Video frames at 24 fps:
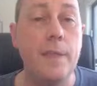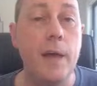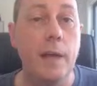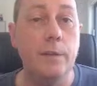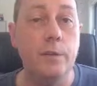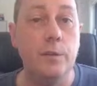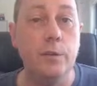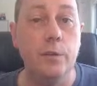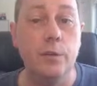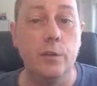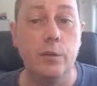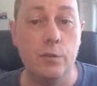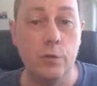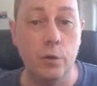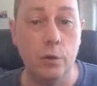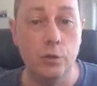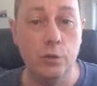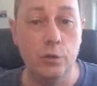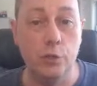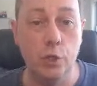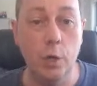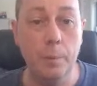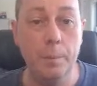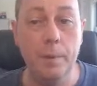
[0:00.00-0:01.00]
that to your cron
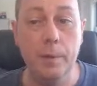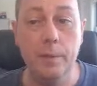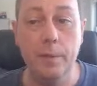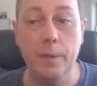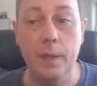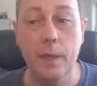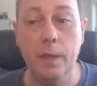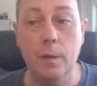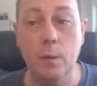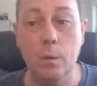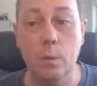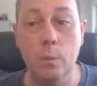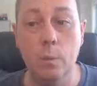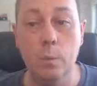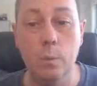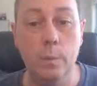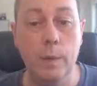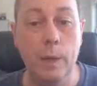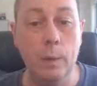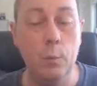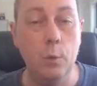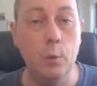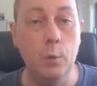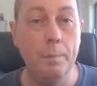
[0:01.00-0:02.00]
job, then
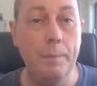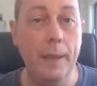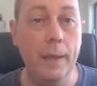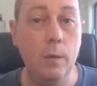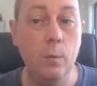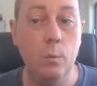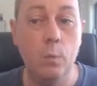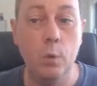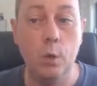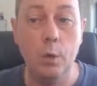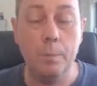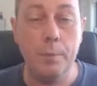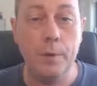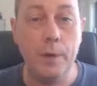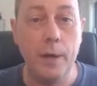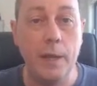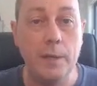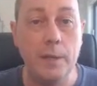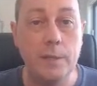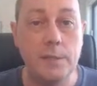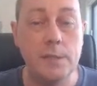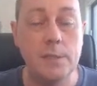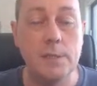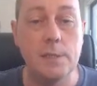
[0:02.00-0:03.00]
it will ping
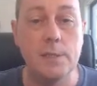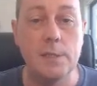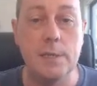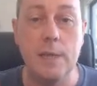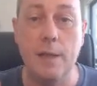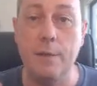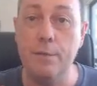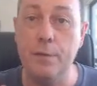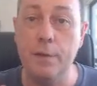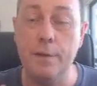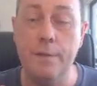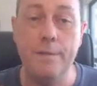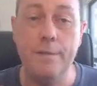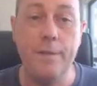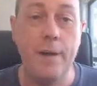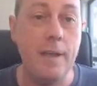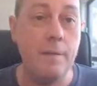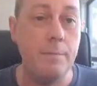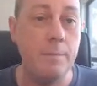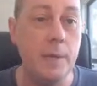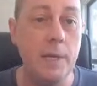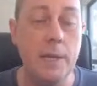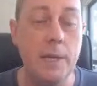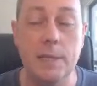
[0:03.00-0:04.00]
WordPress every
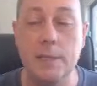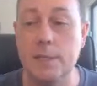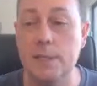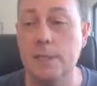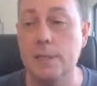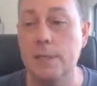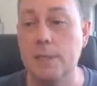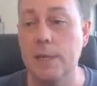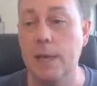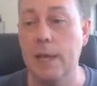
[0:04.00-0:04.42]
5 minutes.